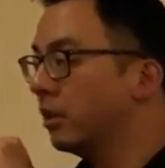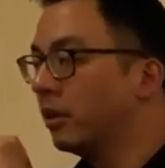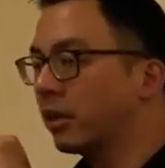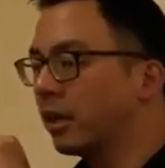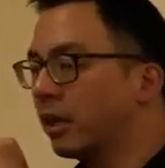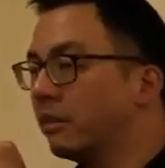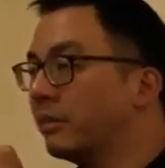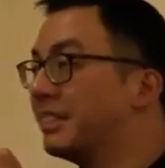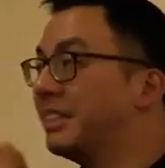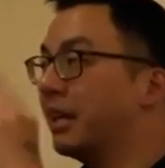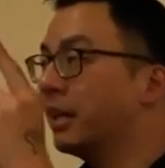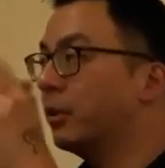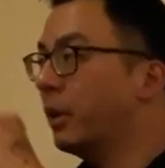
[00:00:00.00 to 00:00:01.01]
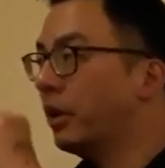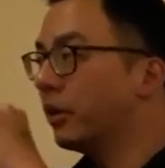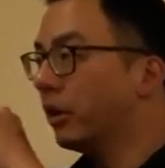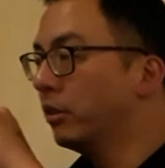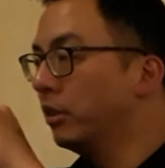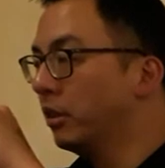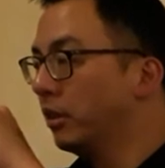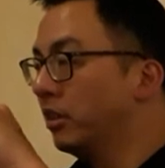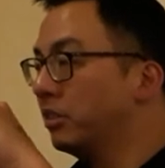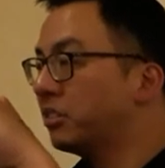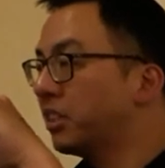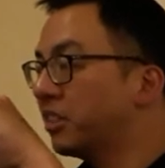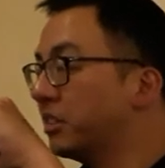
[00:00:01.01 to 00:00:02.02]
Okay, if it's the other way around,
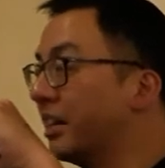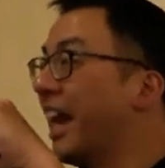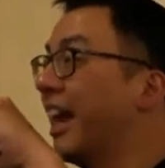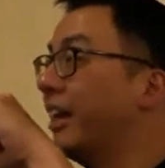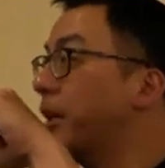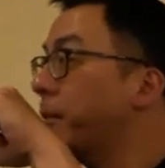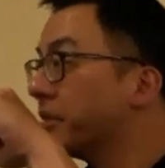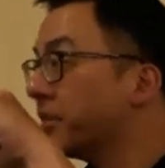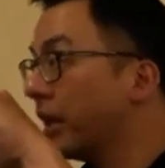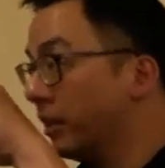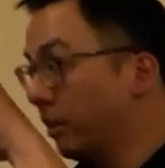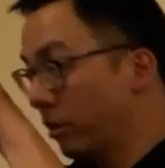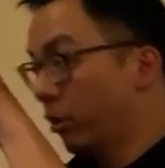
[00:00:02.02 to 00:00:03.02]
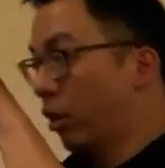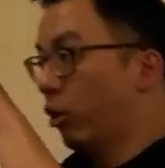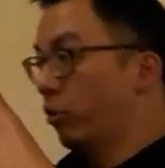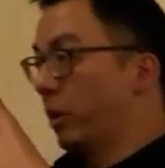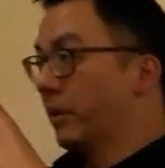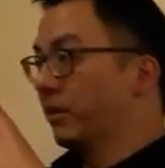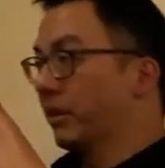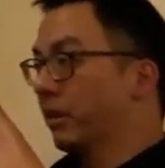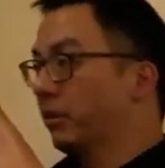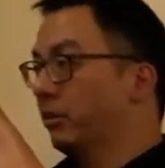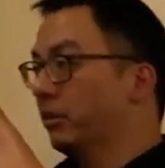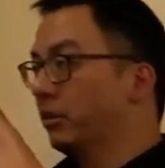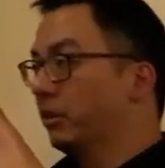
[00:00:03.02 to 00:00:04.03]
60, 80%, of red blood
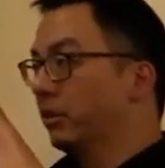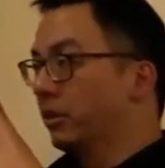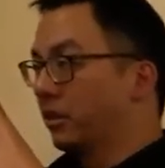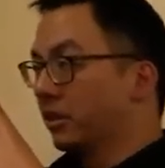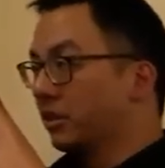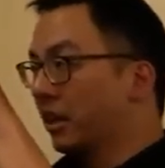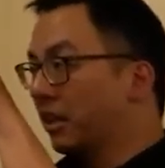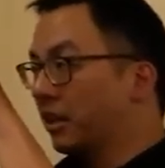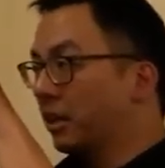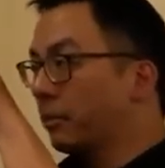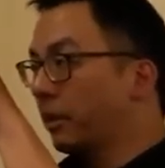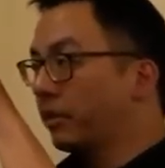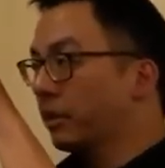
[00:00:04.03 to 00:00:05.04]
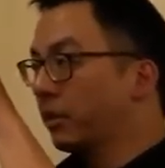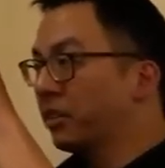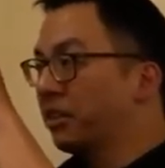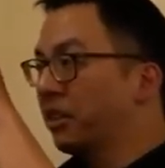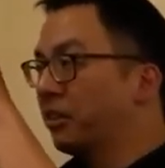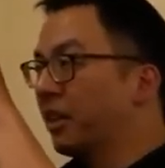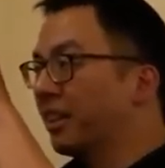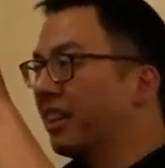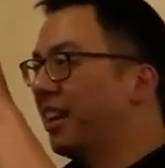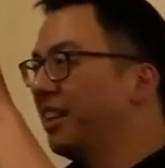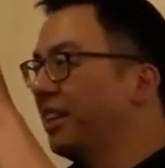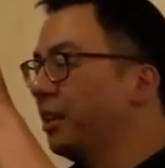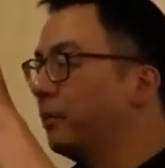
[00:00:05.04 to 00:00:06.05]
cell, tiny little buffy coat, then you get a
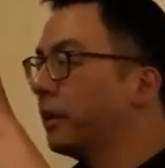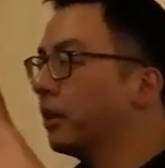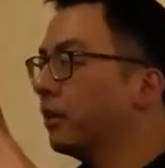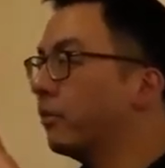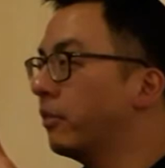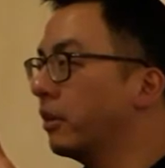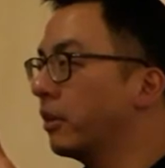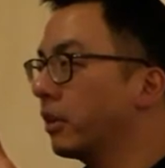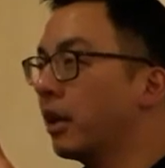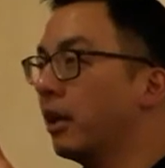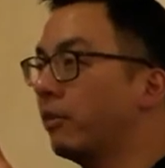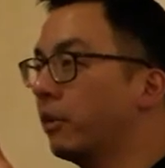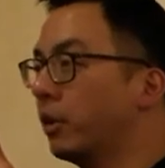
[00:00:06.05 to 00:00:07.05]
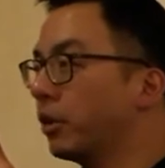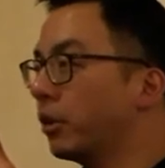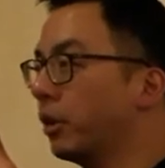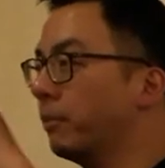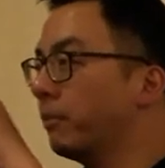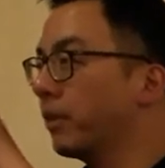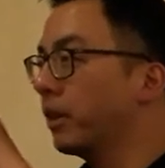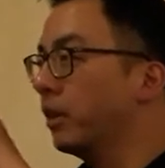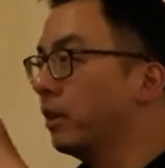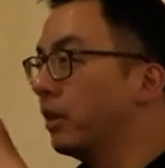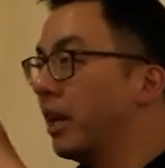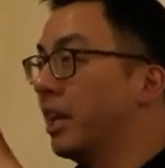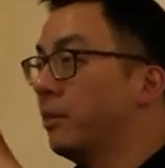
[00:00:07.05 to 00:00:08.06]
tiny little bit of clear fluid on top,
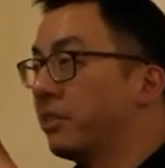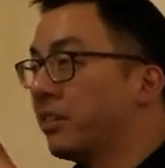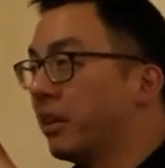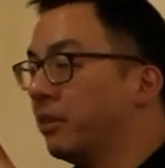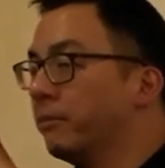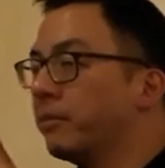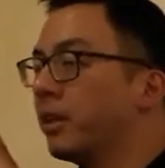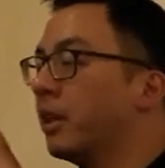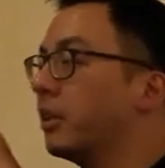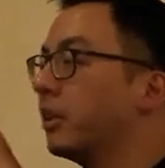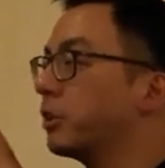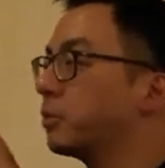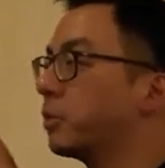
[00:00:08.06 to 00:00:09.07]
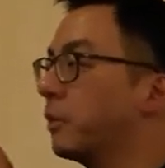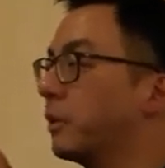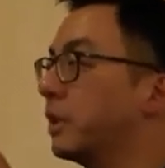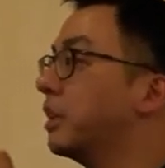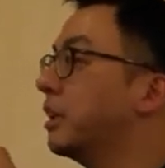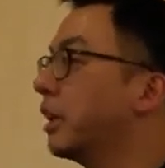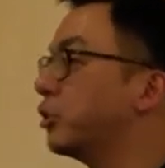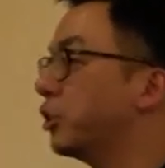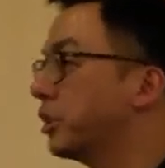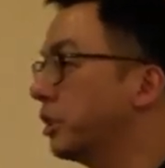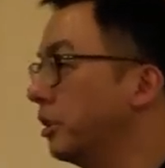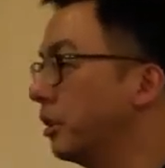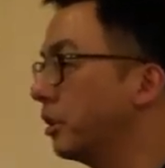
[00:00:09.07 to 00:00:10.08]
80%, that's probably
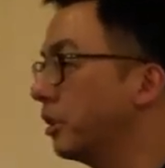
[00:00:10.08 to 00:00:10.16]
dehydration